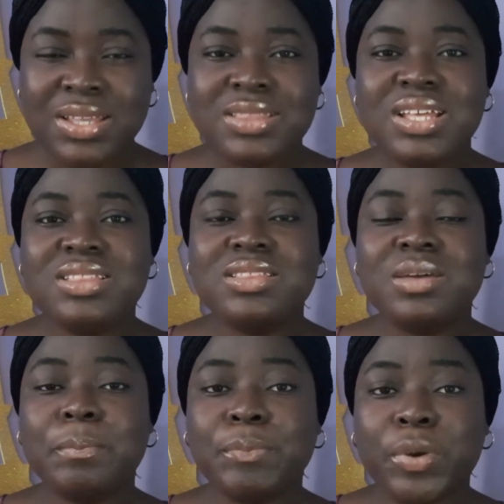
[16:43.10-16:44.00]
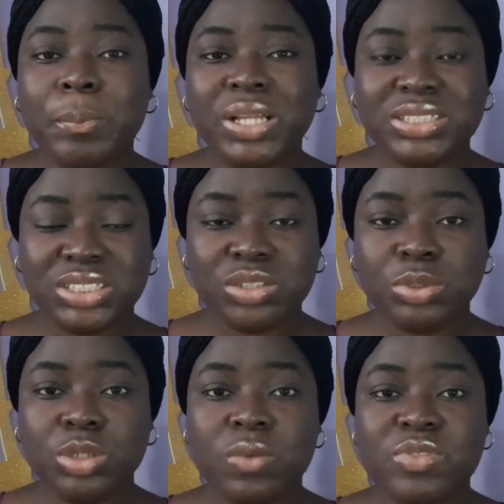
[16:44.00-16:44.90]
Then the proper
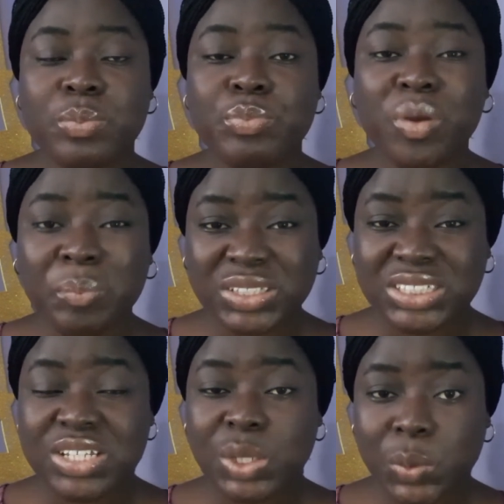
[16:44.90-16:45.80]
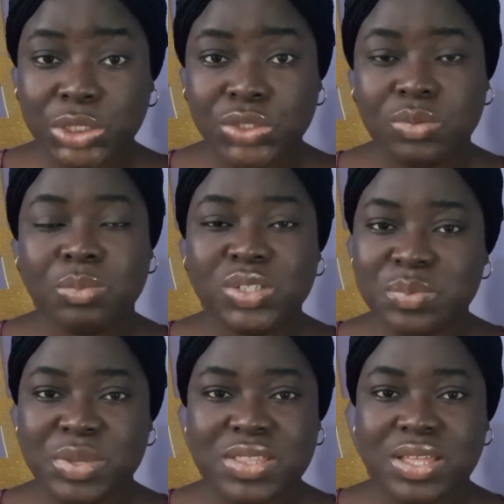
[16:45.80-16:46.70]
description of the property in question must
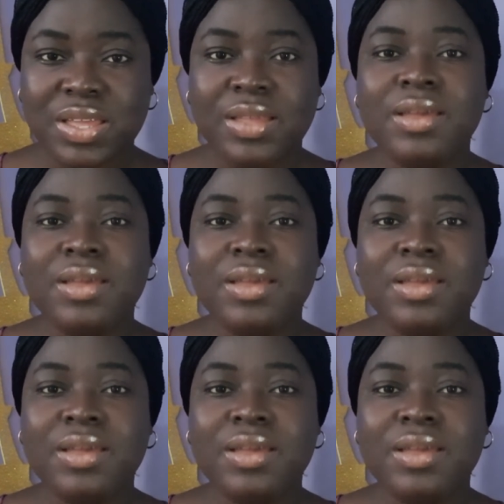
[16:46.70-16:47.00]
be there.